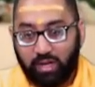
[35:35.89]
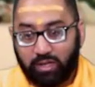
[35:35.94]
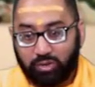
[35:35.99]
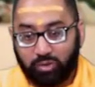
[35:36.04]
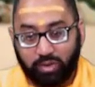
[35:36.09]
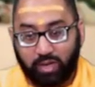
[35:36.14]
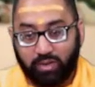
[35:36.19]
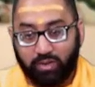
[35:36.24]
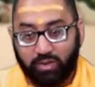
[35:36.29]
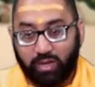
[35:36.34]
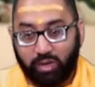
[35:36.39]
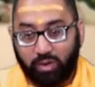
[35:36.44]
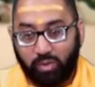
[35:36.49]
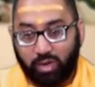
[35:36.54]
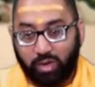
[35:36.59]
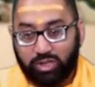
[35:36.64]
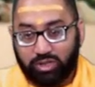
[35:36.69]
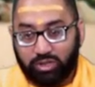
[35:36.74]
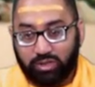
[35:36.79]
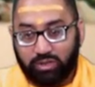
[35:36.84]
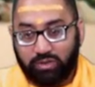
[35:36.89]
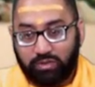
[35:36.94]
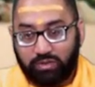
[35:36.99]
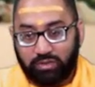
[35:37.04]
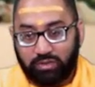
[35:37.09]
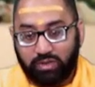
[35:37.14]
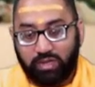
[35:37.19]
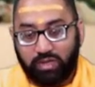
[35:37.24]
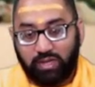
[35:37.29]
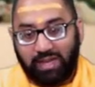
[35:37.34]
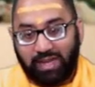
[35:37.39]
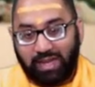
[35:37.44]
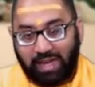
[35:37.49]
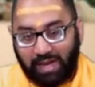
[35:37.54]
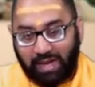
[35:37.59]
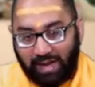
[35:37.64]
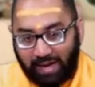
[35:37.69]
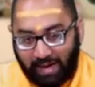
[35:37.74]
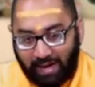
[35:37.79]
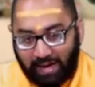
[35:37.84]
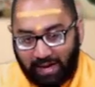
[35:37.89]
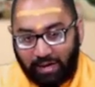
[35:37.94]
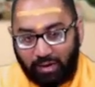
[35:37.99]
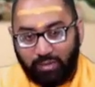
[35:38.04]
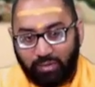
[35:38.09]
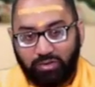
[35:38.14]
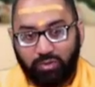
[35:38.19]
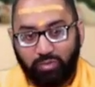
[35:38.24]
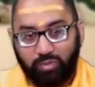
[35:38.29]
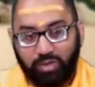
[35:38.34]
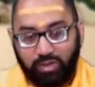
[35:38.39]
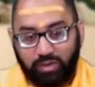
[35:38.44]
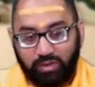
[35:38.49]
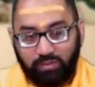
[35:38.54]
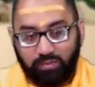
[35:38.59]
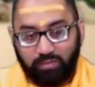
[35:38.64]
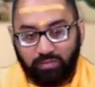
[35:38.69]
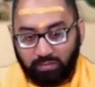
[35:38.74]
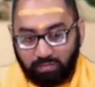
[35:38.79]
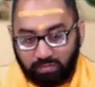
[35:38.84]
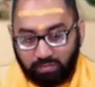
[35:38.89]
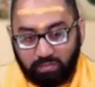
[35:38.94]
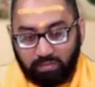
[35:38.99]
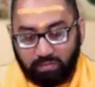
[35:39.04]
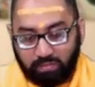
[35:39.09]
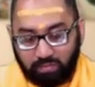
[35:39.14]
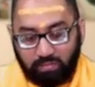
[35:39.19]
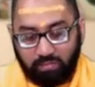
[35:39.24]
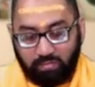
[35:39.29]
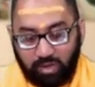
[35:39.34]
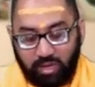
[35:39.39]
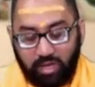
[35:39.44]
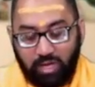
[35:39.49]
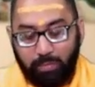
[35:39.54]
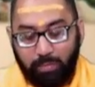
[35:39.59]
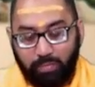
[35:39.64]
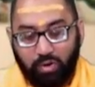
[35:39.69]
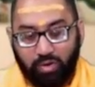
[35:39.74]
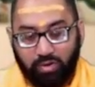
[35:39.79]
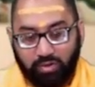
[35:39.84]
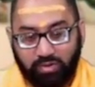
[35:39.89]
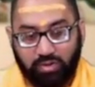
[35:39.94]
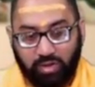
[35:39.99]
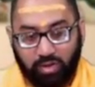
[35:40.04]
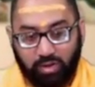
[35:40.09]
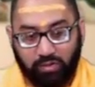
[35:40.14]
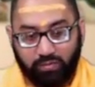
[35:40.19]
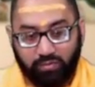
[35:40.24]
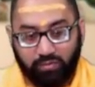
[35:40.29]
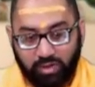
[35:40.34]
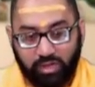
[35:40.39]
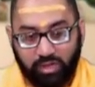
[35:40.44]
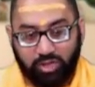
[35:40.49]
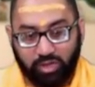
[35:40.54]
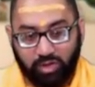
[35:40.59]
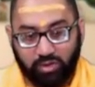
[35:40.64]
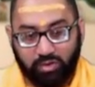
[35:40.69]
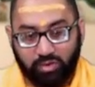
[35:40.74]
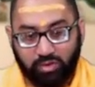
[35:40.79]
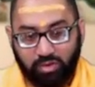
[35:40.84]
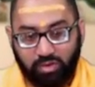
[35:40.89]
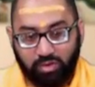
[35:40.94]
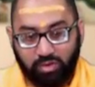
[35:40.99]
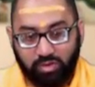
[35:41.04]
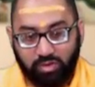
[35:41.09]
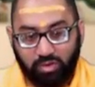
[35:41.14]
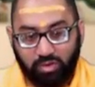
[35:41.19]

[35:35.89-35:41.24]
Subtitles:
So again, that question is, how do we keep ourselves and each other